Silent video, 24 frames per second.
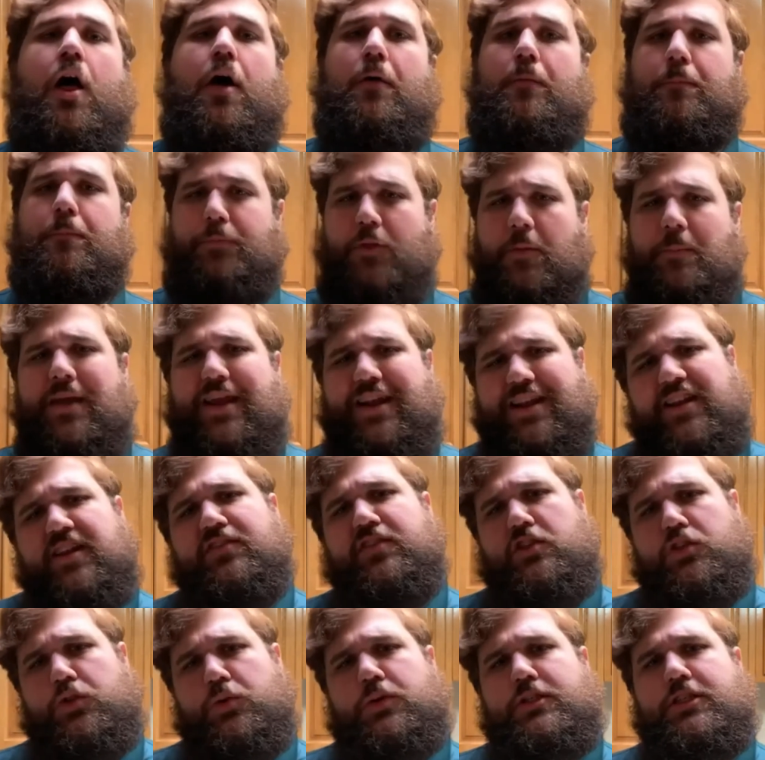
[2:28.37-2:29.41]
The main difference
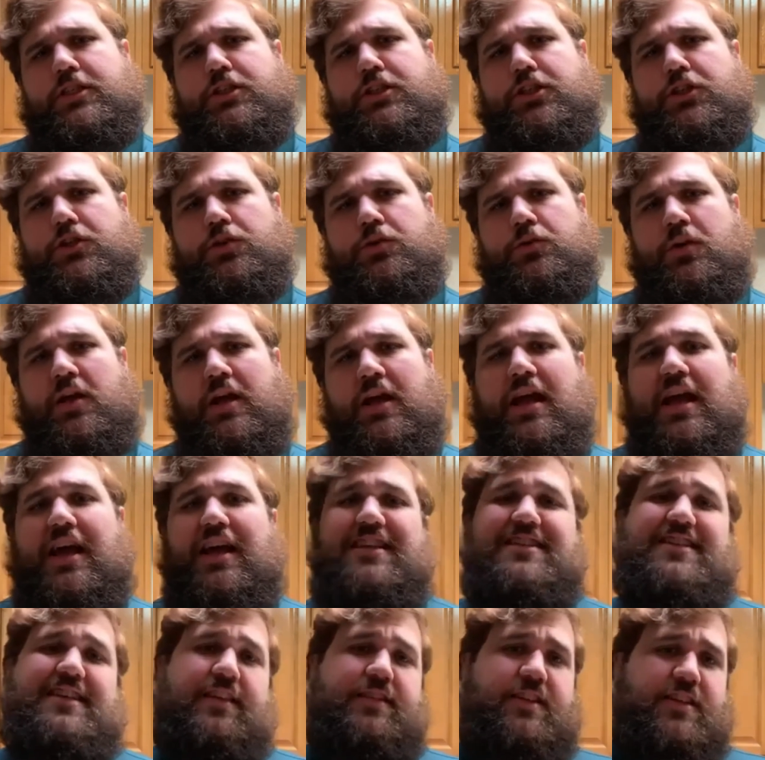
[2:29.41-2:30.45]
between the 2 is
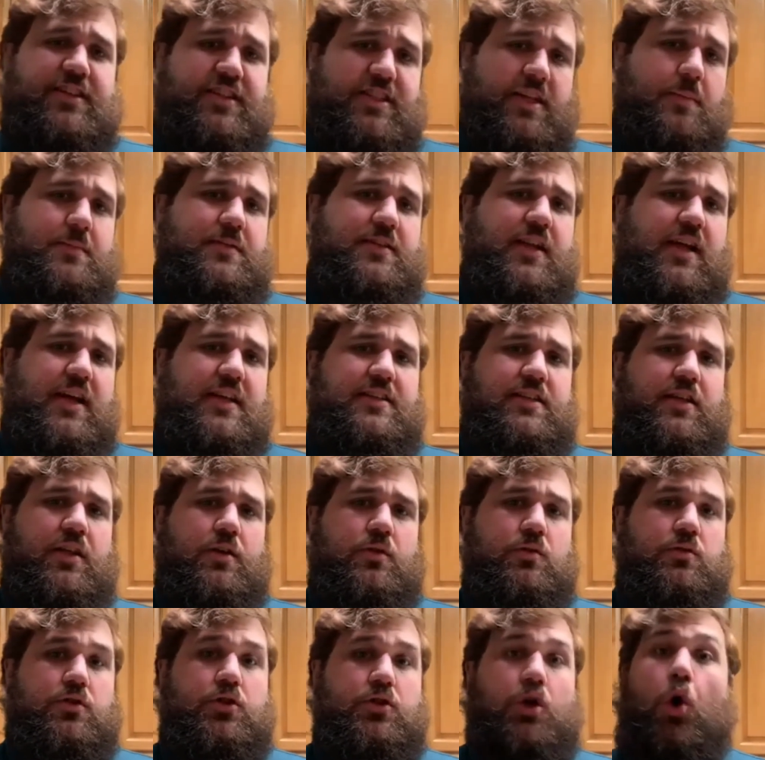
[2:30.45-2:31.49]
that the subsidized
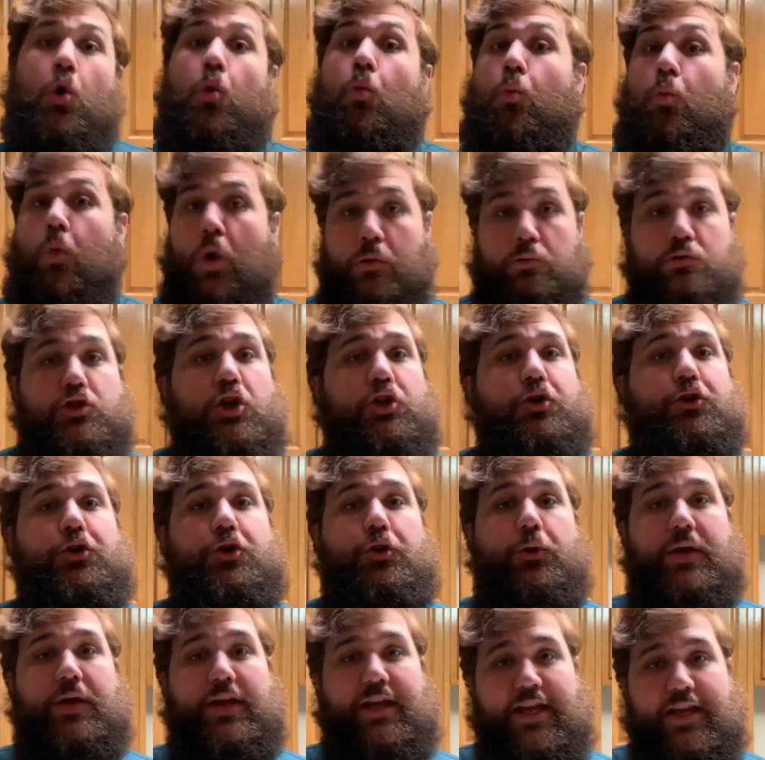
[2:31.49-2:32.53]
loans won't start
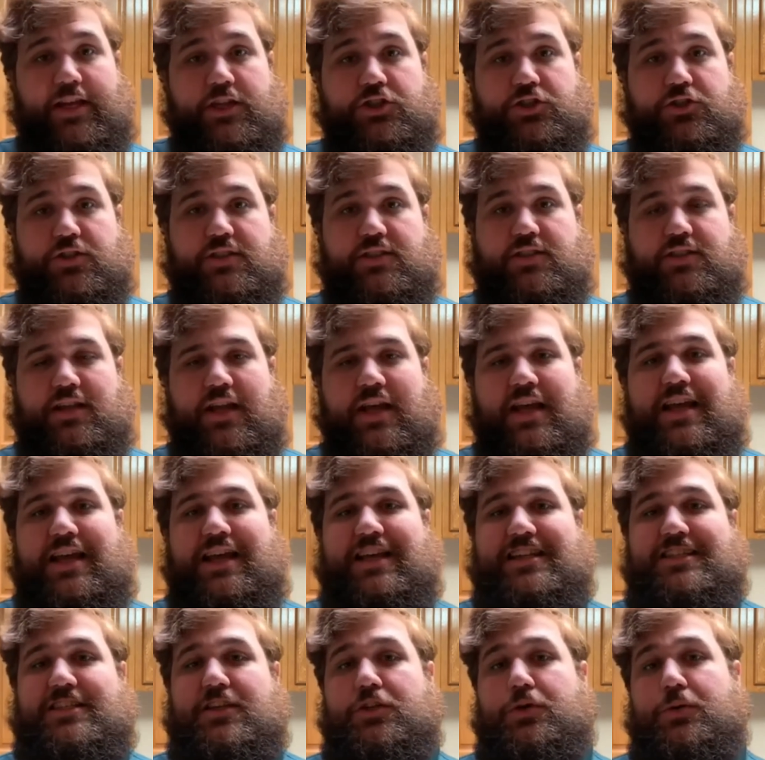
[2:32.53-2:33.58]
accruing interest
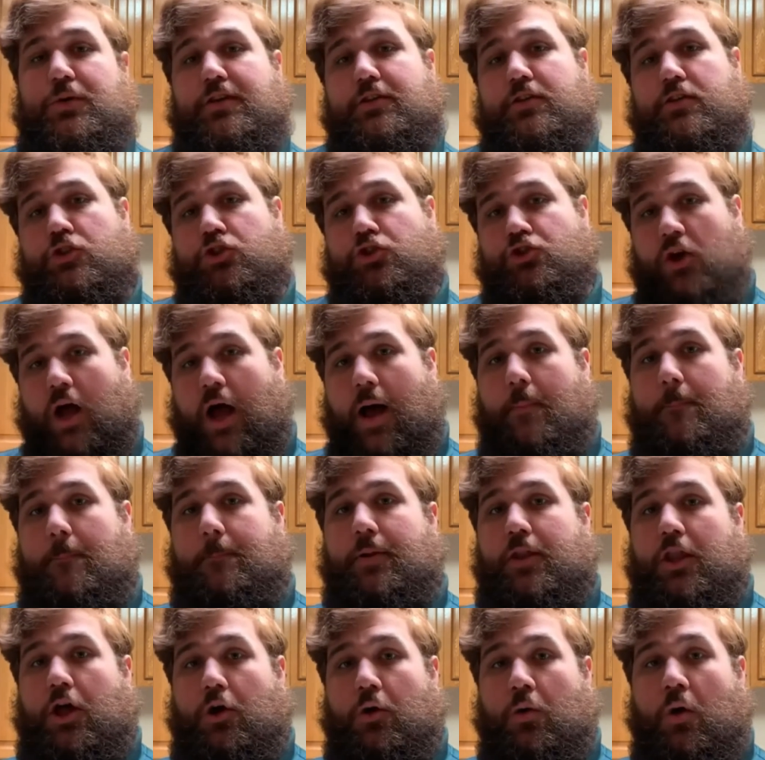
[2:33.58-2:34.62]
until you either drop
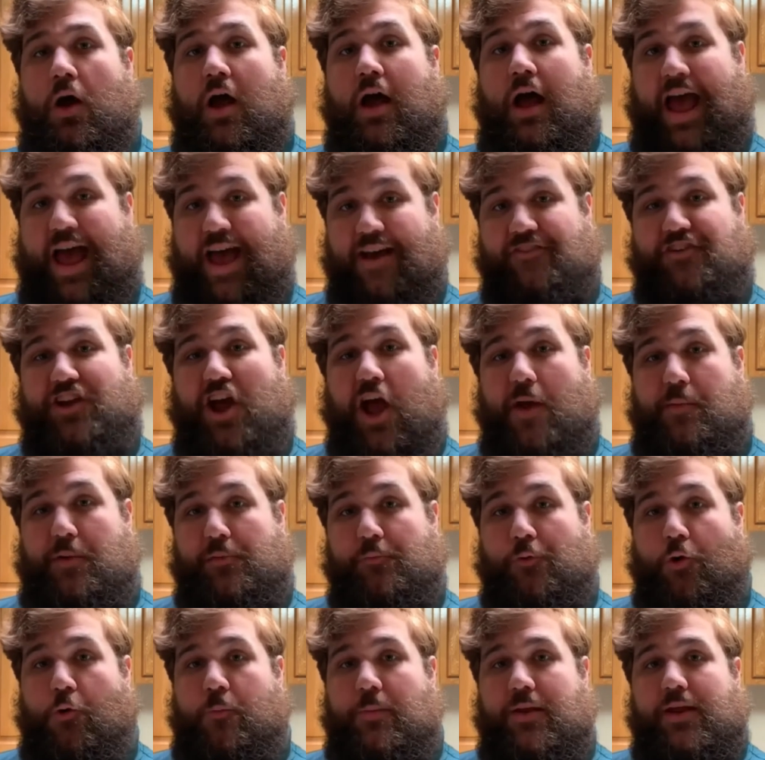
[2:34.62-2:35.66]
below half-time
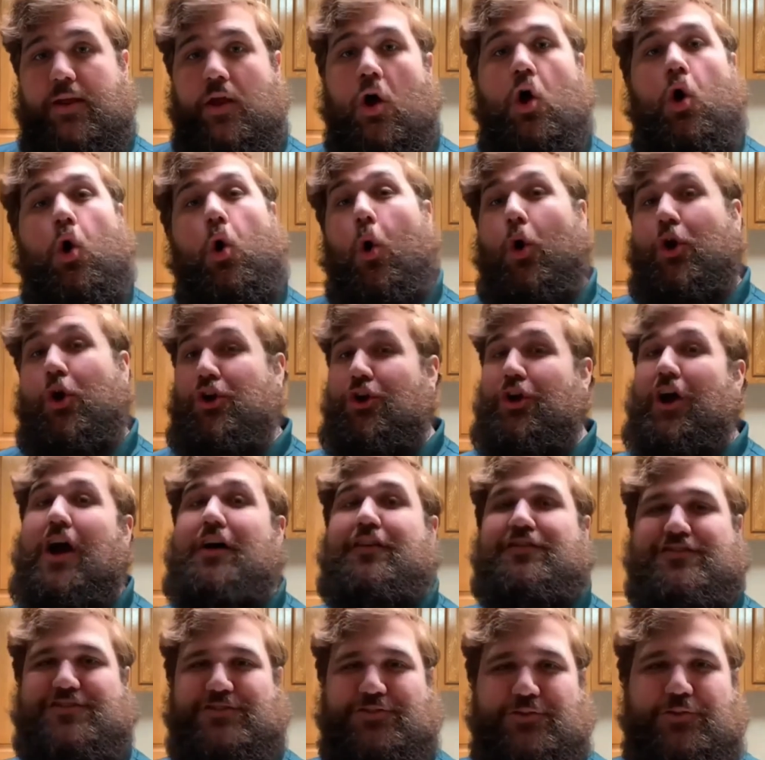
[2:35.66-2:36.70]
enrollment or you're out of
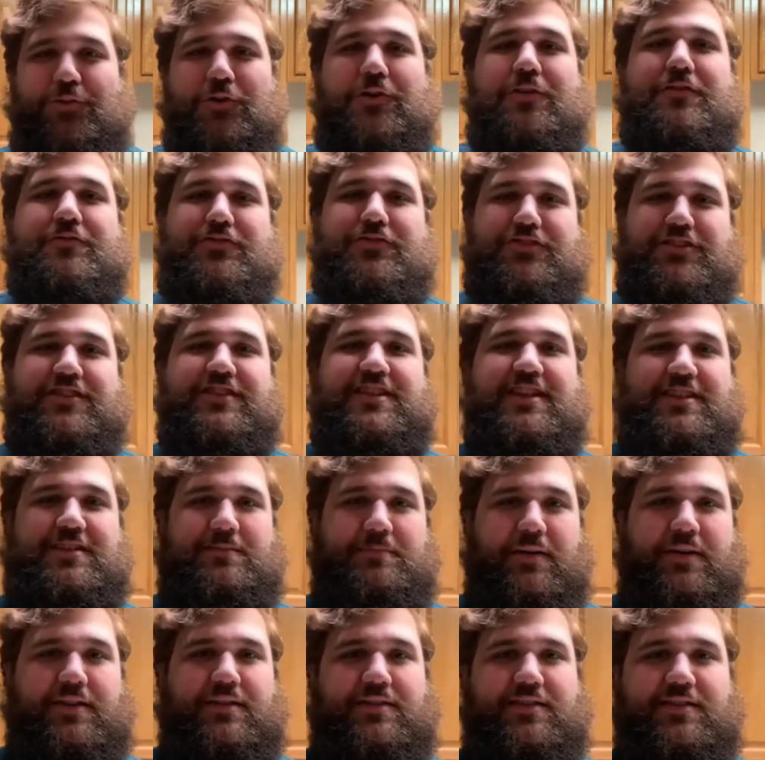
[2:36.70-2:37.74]
school for 6
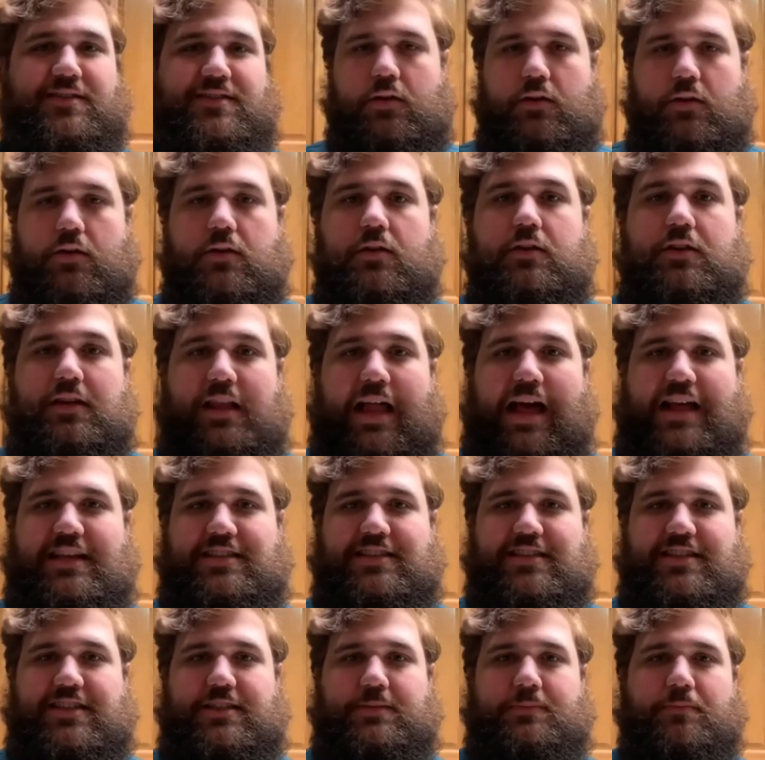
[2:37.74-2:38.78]
months.
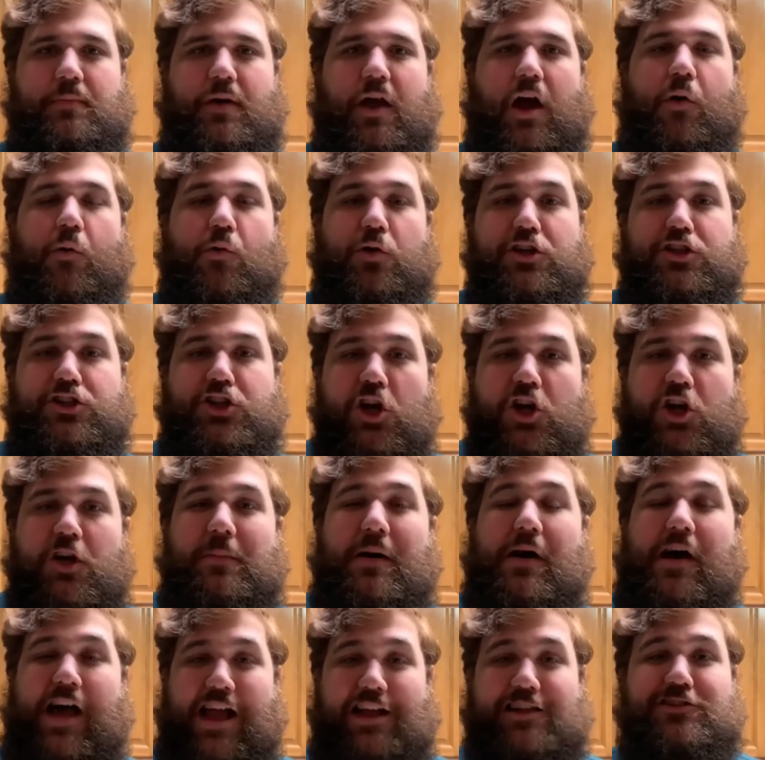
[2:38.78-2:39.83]
Lastly, I want to talk about
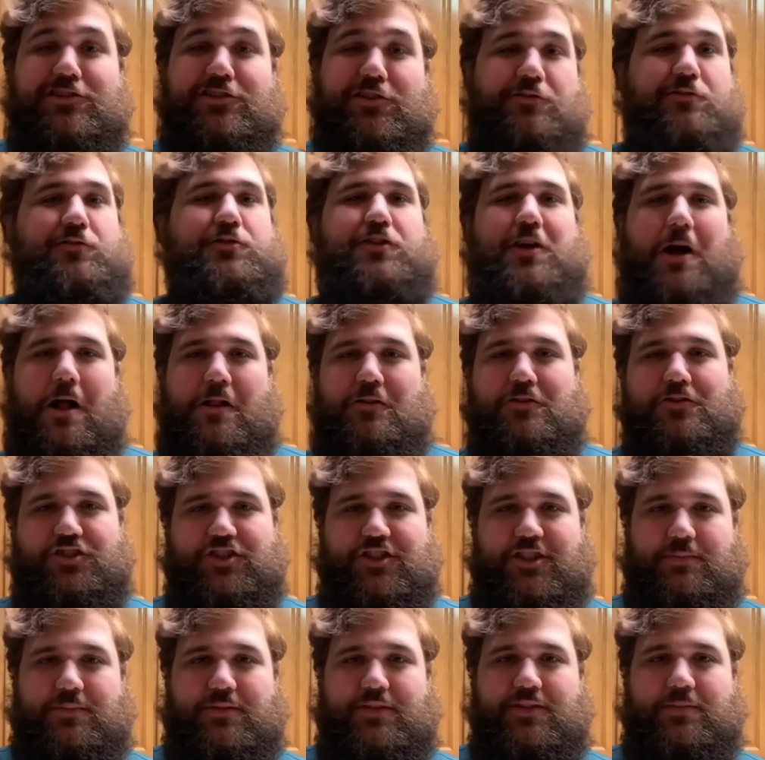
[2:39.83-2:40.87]
external
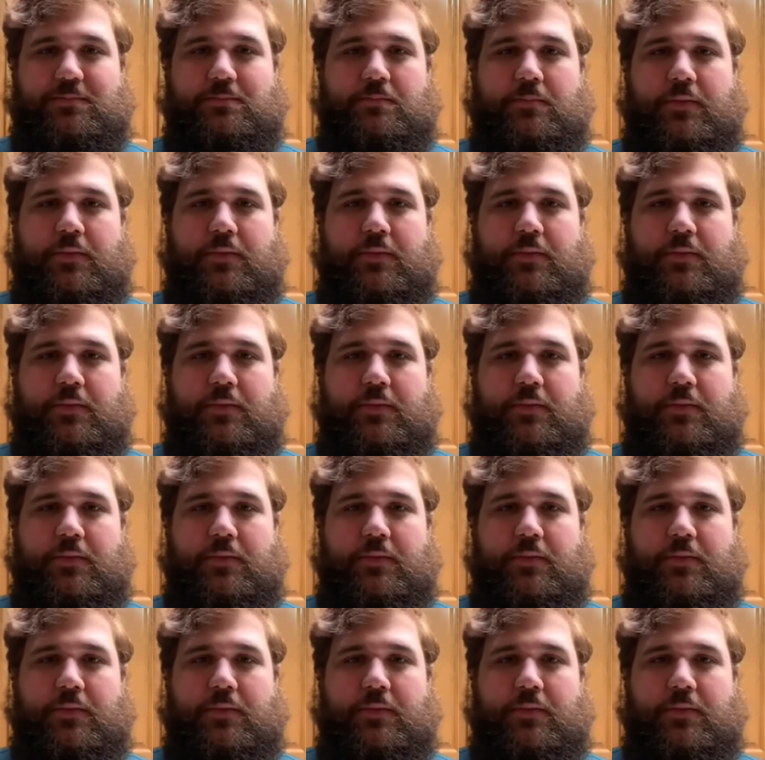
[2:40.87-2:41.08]
scholarships.